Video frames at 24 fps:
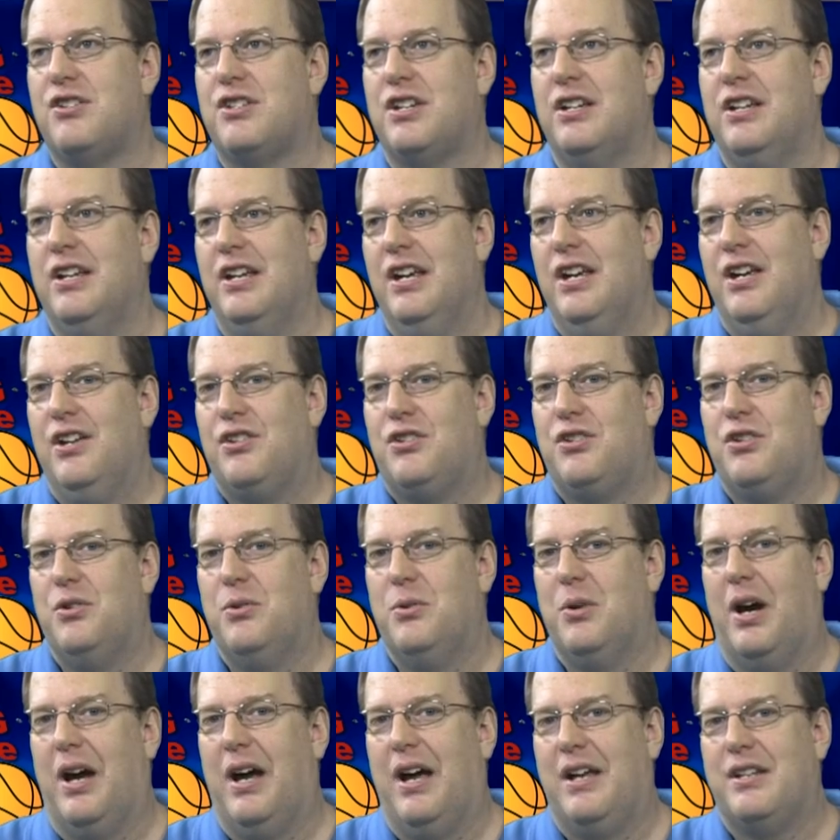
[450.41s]
to
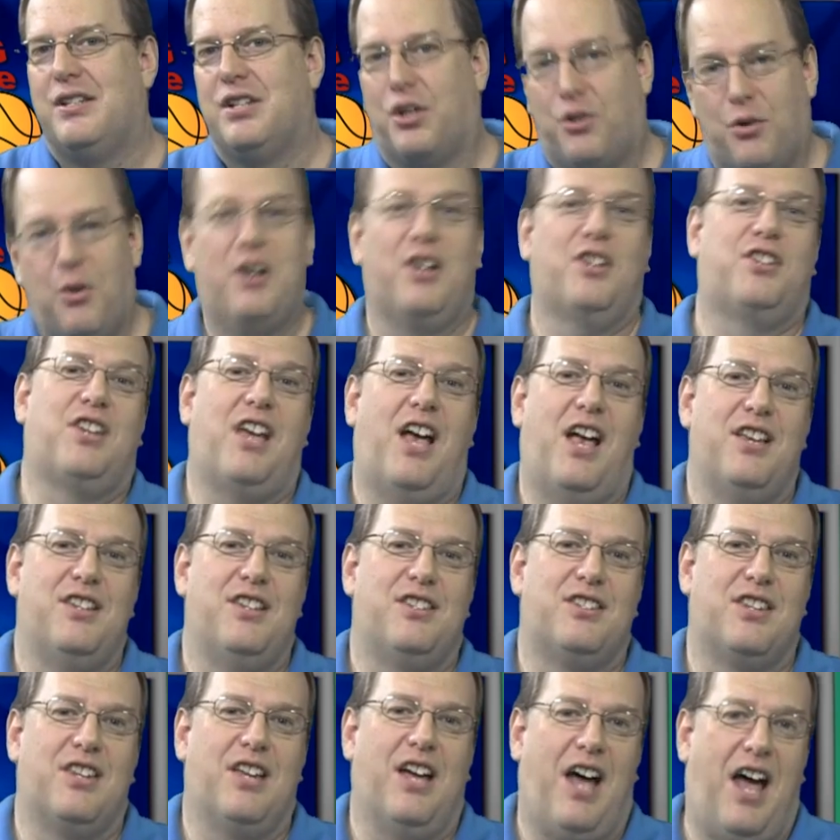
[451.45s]
to uh, to criticize
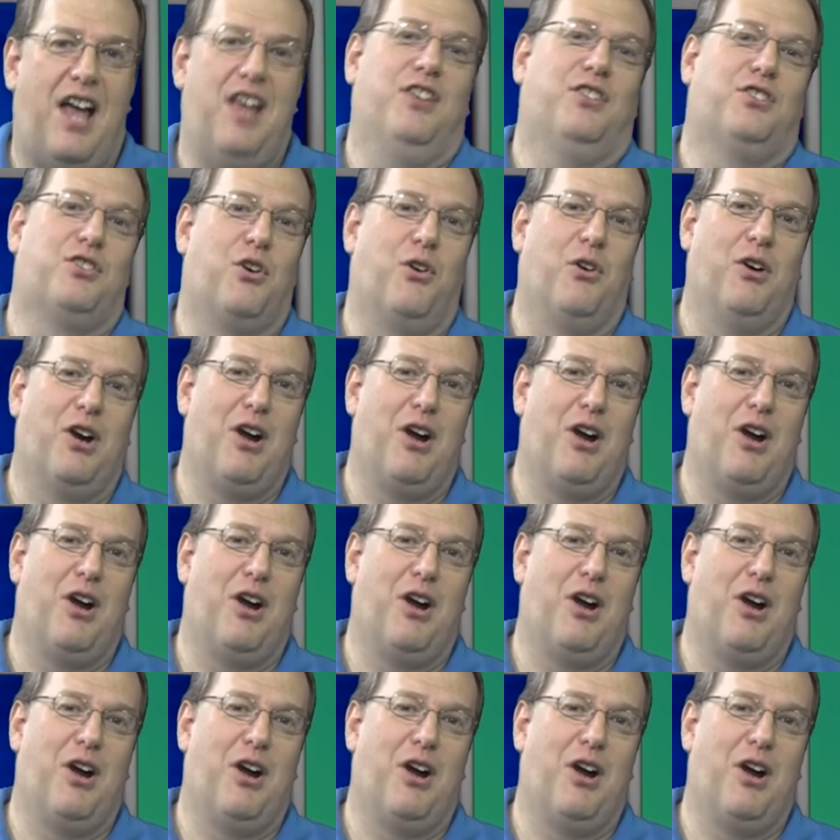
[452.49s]
the highest scoring